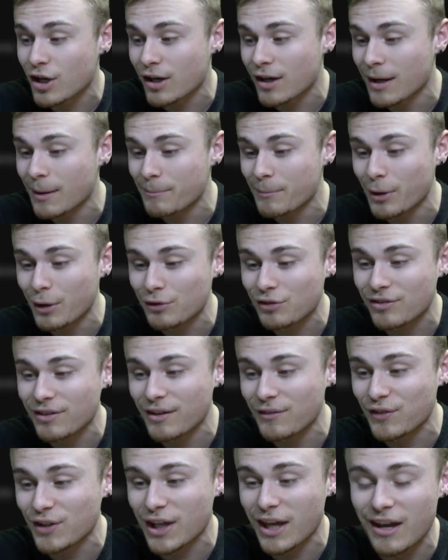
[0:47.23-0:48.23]
turn on post
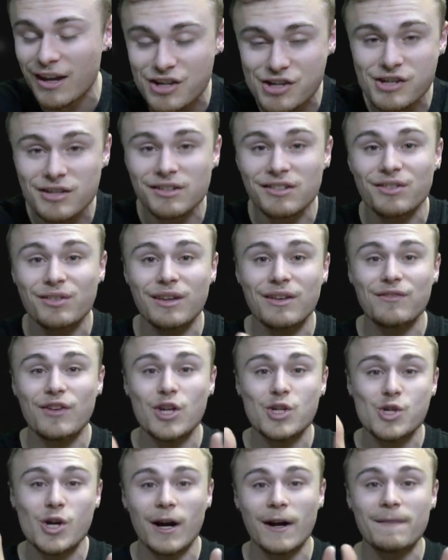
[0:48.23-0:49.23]
notifications, leave
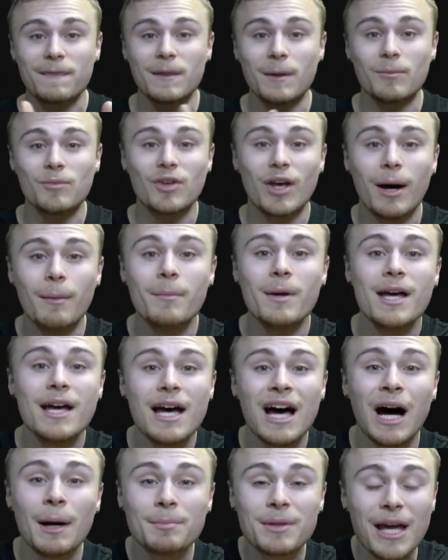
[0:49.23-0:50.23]
a giant thumbs up,
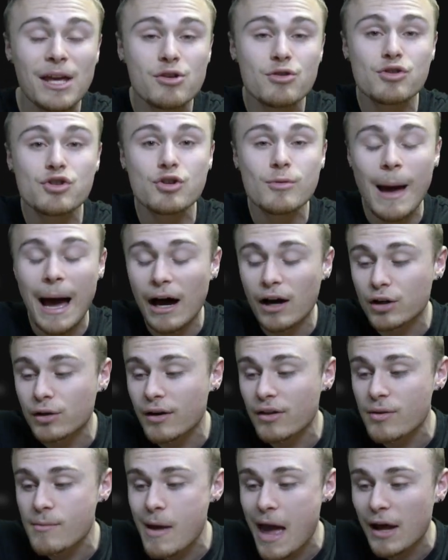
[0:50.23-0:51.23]
help that YouTube
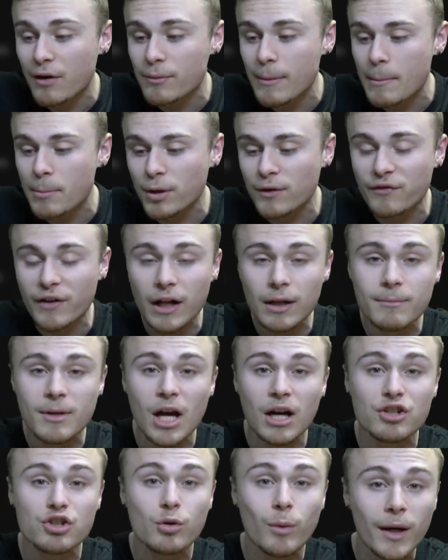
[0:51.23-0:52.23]
algorithm, and remember to follow
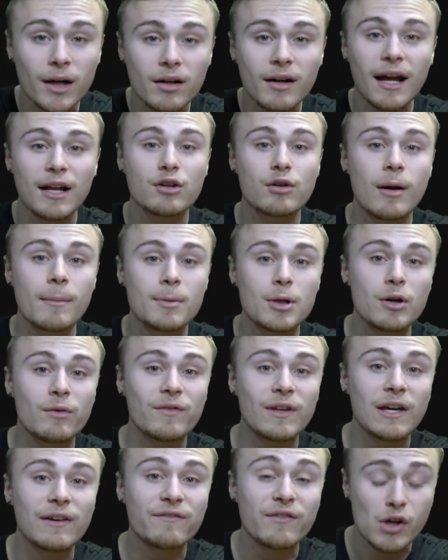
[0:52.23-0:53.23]
me on Twitter at
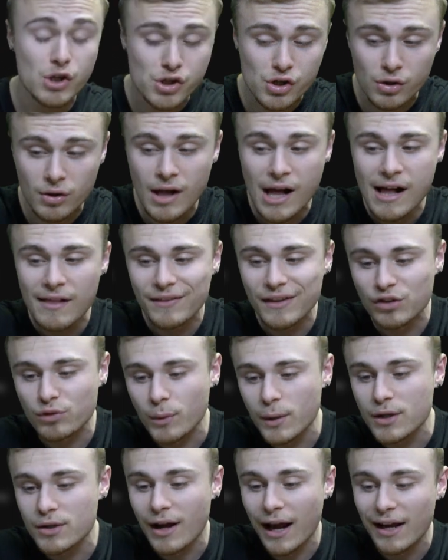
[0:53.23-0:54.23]
CryptoVOfficial.
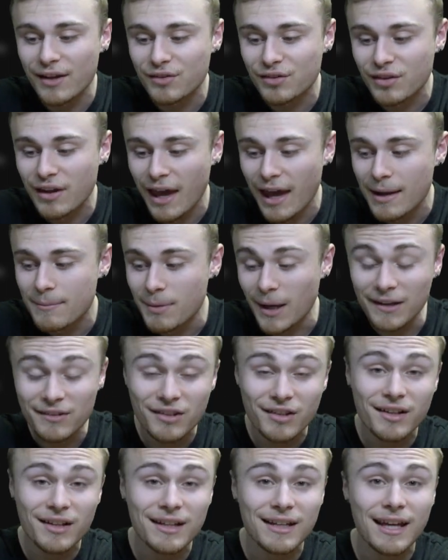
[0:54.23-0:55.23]
This way you guys can
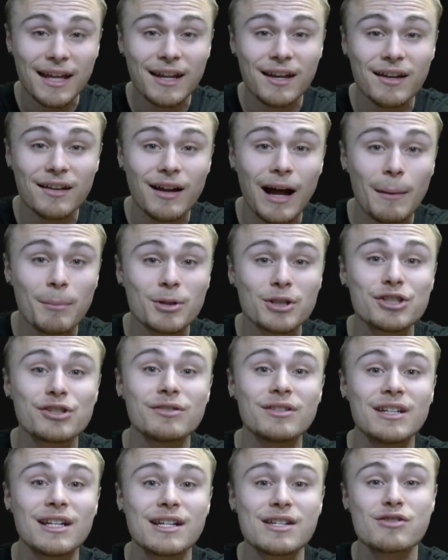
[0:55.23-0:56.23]
basically get an
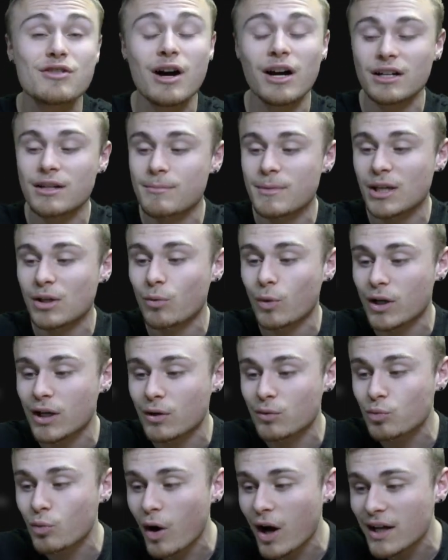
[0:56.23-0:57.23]
opportunity to talk to me
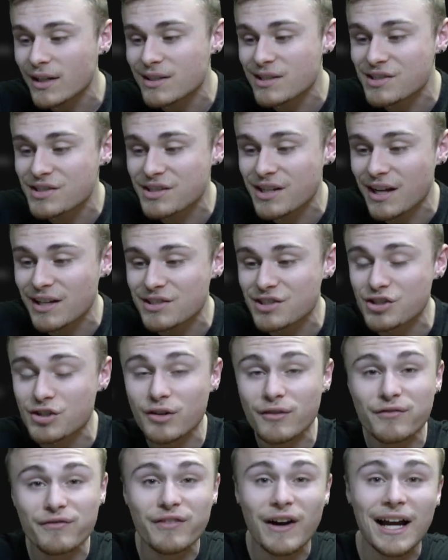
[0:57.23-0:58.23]
one-on-one, -on -one, discuss
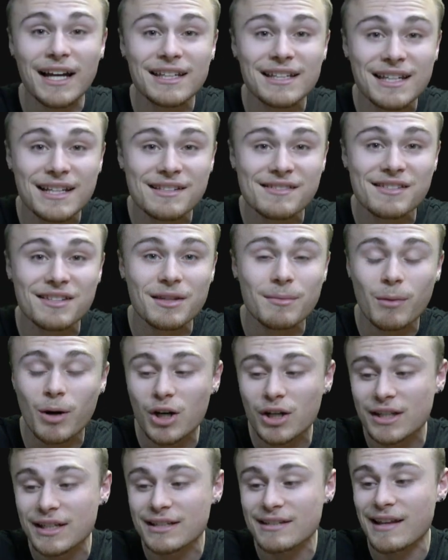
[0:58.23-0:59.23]
your findings in the
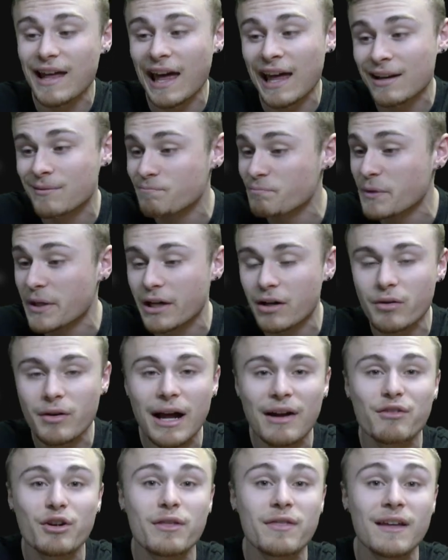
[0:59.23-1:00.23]
market, and, you know,
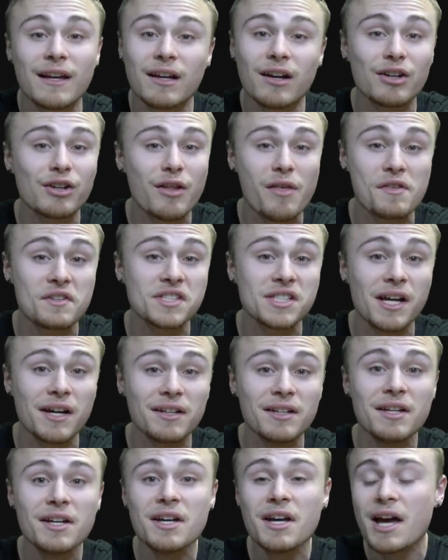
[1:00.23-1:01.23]
everything under the
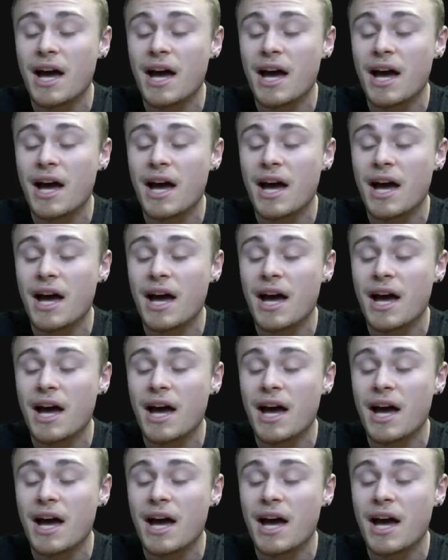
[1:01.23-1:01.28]
sun.